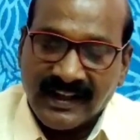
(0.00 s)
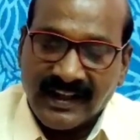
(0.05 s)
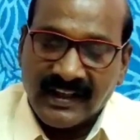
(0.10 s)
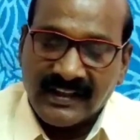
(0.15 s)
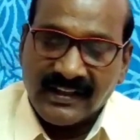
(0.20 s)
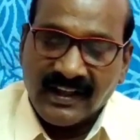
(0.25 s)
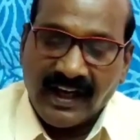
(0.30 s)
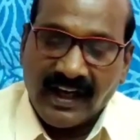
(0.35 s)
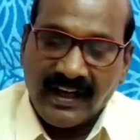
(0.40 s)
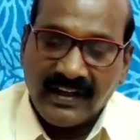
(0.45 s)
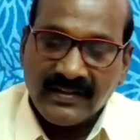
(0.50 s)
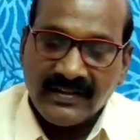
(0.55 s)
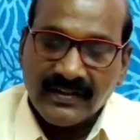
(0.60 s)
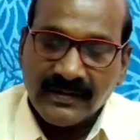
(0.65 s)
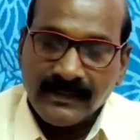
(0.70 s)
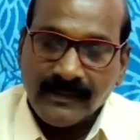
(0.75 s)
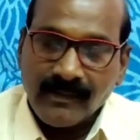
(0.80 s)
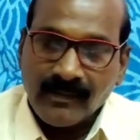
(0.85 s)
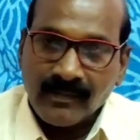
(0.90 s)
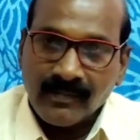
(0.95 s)
great heights,
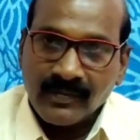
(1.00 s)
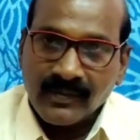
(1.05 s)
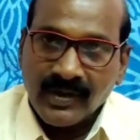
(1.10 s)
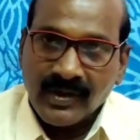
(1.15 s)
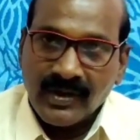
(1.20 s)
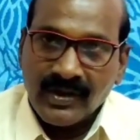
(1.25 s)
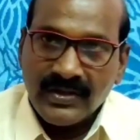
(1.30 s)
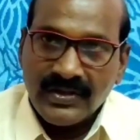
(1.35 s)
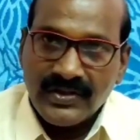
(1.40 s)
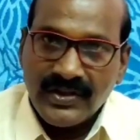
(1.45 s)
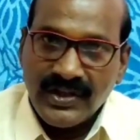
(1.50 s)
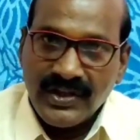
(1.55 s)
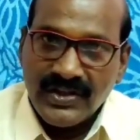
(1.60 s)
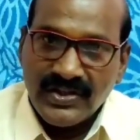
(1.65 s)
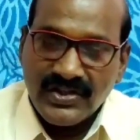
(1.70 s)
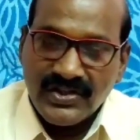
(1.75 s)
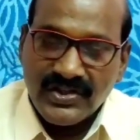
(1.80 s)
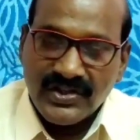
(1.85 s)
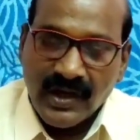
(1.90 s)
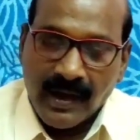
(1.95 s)

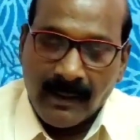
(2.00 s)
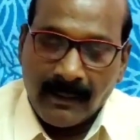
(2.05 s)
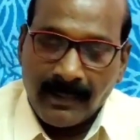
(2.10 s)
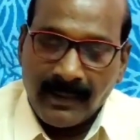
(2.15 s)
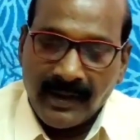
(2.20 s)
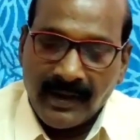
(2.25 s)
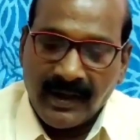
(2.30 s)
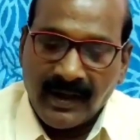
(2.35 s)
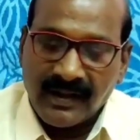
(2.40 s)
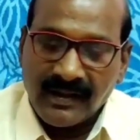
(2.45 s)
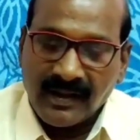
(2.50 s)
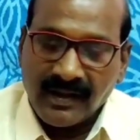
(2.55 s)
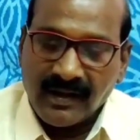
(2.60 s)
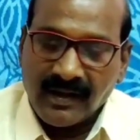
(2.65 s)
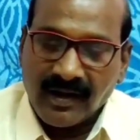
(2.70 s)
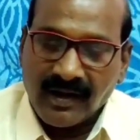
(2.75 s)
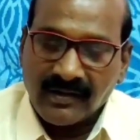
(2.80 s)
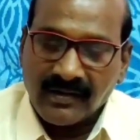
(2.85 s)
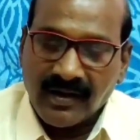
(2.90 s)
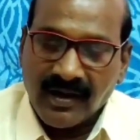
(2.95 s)
she championed the
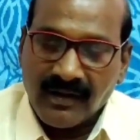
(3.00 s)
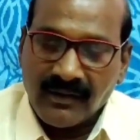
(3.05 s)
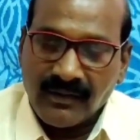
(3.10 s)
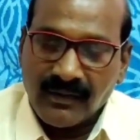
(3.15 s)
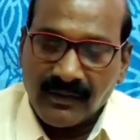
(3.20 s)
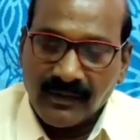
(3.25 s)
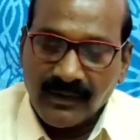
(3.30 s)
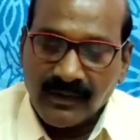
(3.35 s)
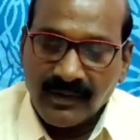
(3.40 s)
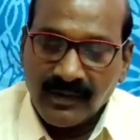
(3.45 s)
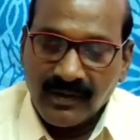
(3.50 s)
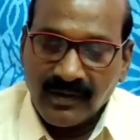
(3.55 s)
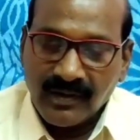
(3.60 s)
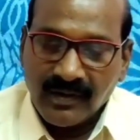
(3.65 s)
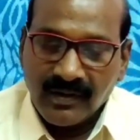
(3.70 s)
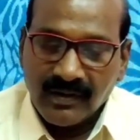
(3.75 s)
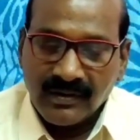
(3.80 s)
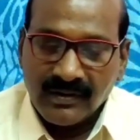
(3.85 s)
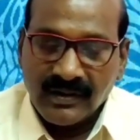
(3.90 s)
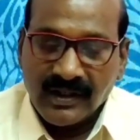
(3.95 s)
cause of
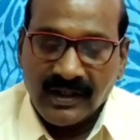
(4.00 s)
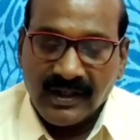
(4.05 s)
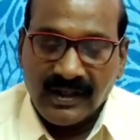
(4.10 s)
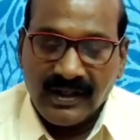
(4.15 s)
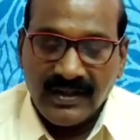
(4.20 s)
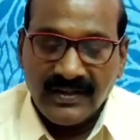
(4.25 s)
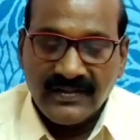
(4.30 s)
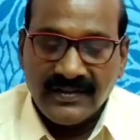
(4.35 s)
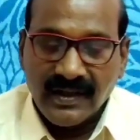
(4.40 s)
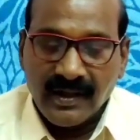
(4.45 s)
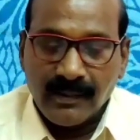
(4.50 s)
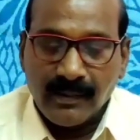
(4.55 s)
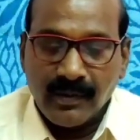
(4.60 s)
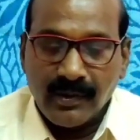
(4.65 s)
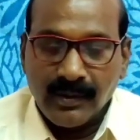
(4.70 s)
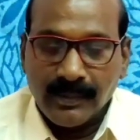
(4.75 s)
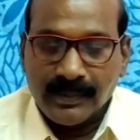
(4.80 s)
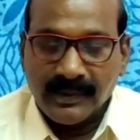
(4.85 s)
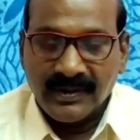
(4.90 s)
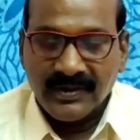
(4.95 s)
the
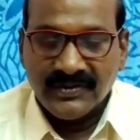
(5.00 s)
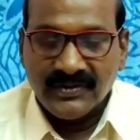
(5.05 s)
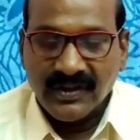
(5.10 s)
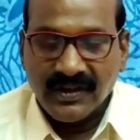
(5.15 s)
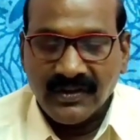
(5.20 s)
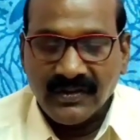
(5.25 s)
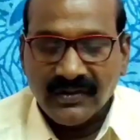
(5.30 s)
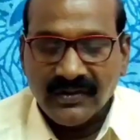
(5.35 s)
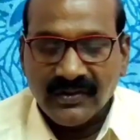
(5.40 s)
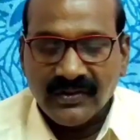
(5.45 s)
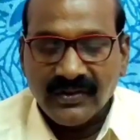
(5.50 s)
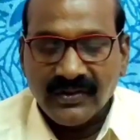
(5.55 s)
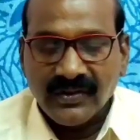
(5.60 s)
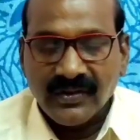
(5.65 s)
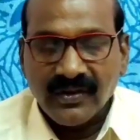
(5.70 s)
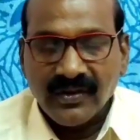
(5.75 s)
disabled persons.